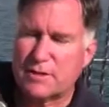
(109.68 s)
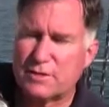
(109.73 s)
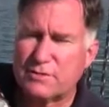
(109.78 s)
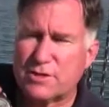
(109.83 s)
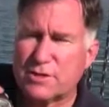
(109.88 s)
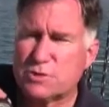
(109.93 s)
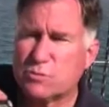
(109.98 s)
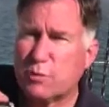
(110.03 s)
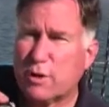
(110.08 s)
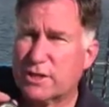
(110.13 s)

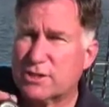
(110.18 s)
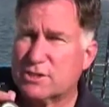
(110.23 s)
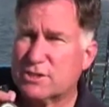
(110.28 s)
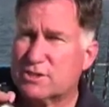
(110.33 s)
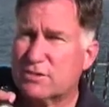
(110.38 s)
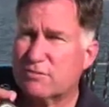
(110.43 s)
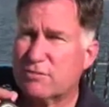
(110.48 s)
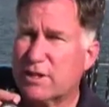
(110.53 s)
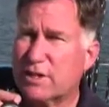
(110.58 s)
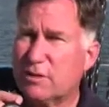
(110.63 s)
This watch
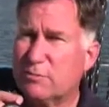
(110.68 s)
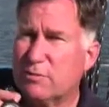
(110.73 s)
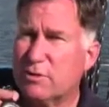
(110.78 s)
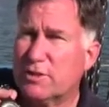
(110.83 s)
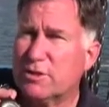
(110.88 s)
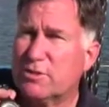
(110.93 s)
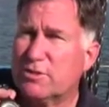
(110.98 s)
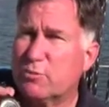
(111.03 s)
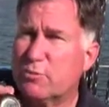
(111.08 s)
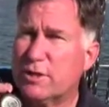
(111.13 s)
is available
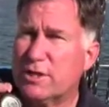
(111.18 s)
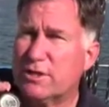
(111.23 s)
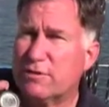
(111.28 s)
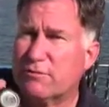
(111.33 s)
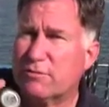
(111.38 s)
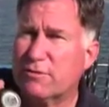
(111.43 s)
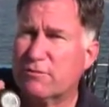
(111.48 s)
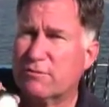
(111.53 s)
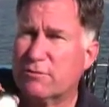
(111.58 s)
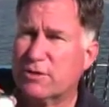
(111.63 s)
in 3
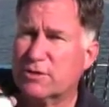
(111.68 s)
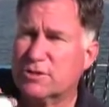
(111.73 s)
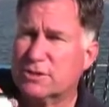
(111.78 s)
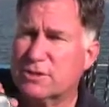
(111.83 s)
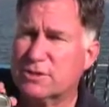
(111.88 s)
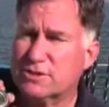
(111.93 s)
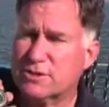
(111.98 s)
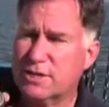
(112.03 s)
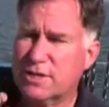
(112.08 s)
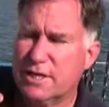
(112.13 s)
different
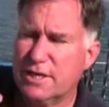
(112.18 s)
versions.